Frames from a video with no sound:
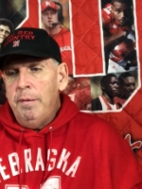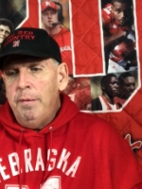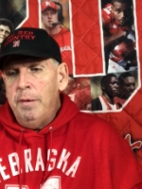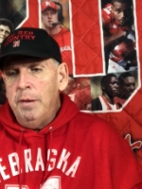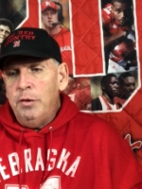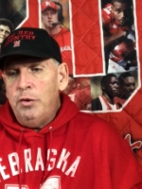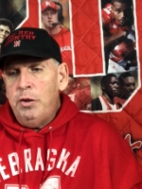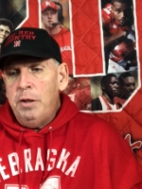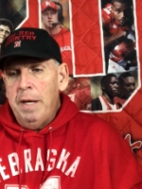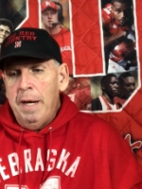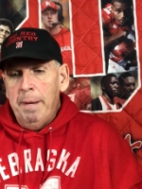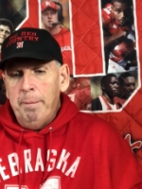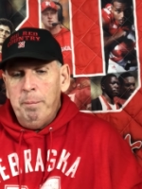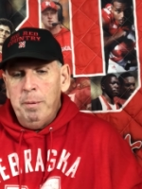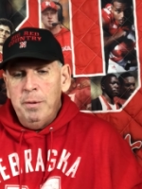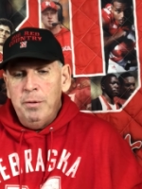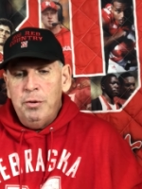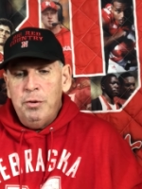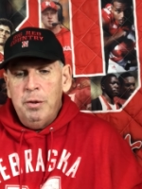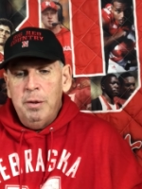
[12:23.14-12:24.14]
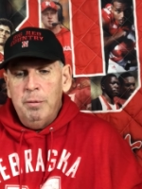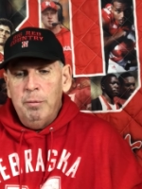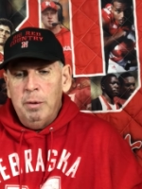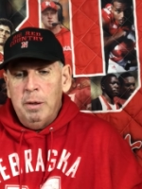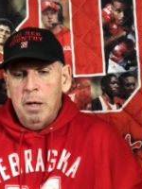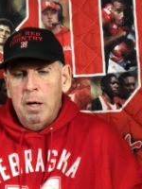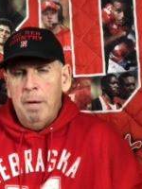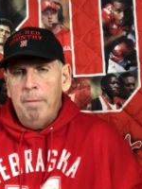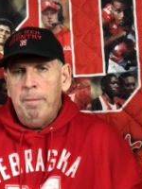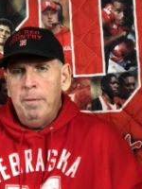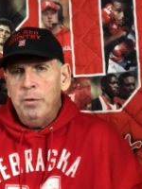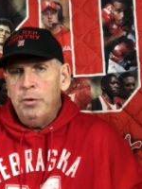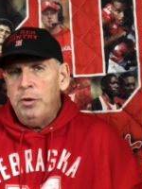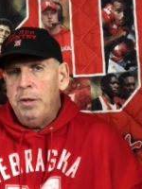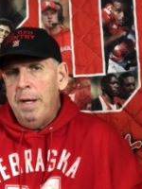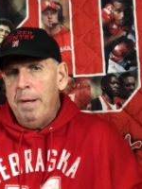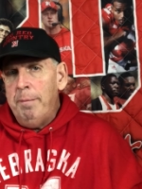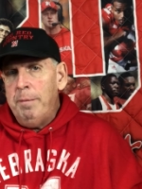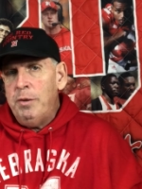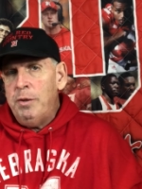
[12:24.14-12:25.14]
the championship, conference
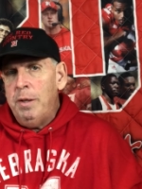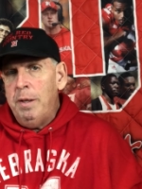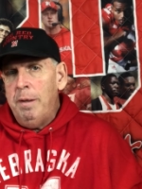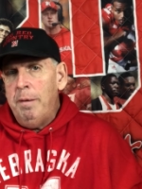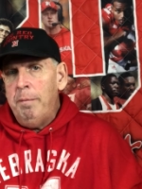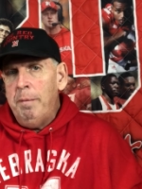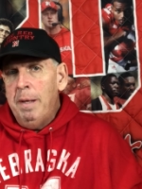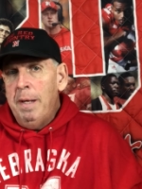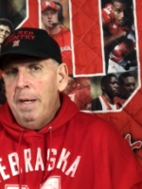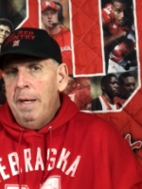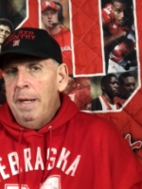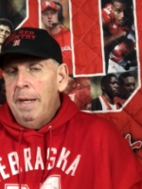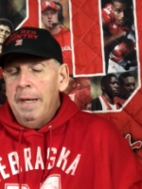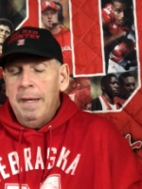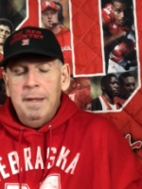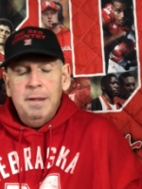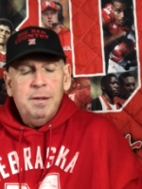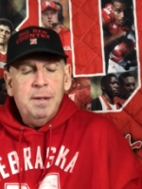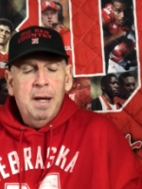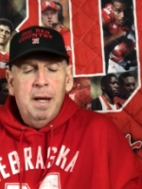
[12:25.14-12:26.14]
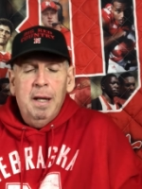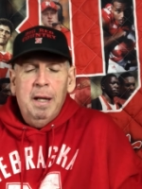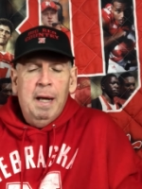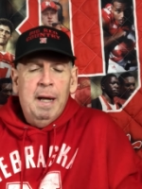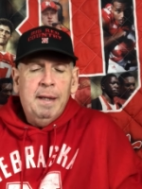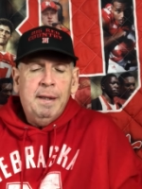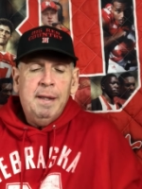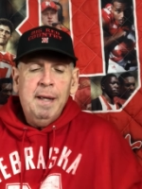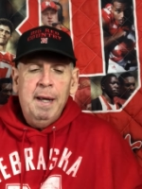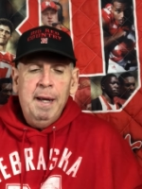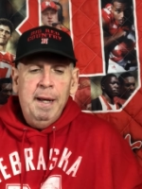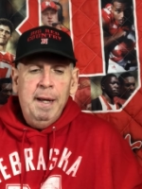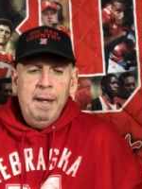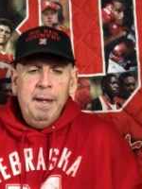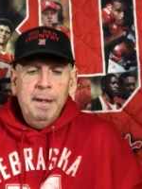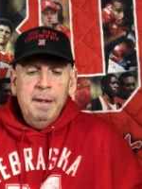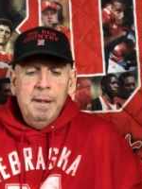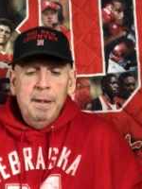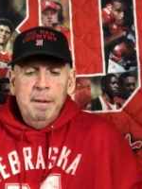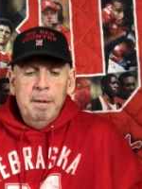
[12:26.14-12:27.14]
championship, and it's not like
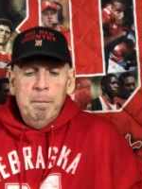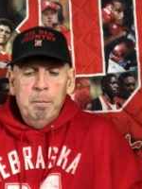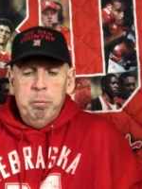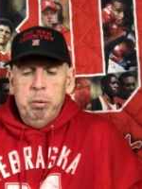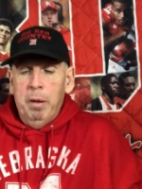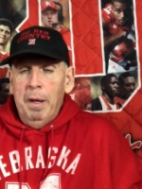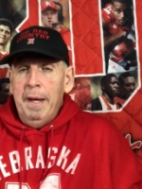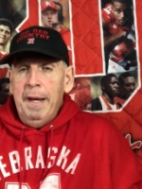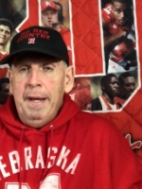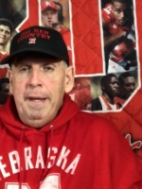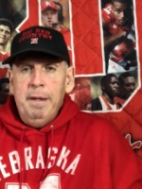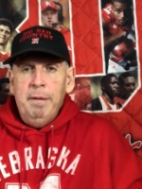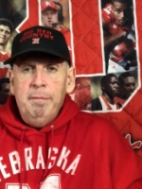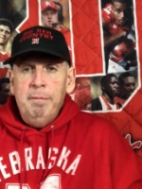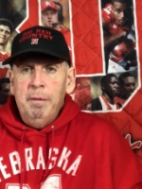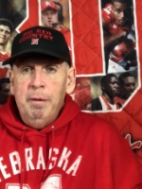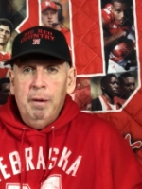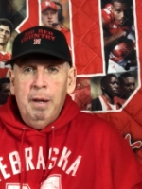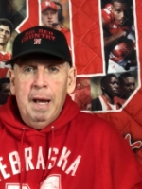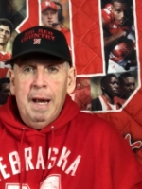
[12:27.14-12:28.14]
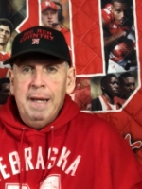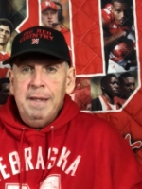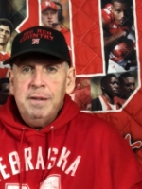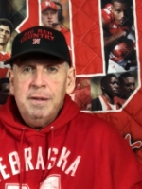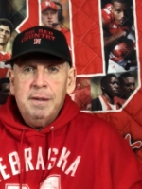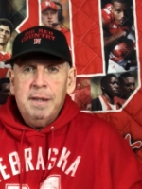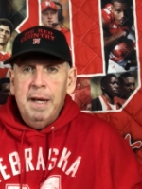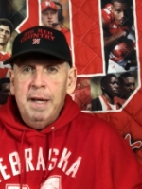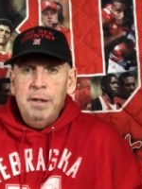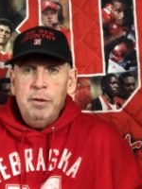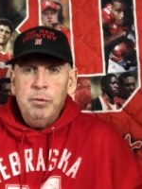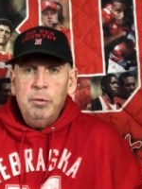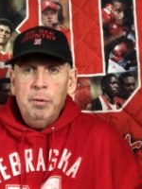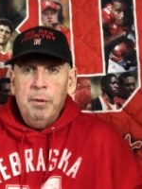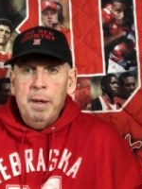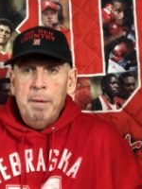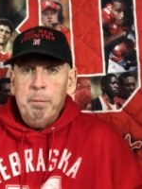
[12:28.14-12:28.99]
they played light schedule.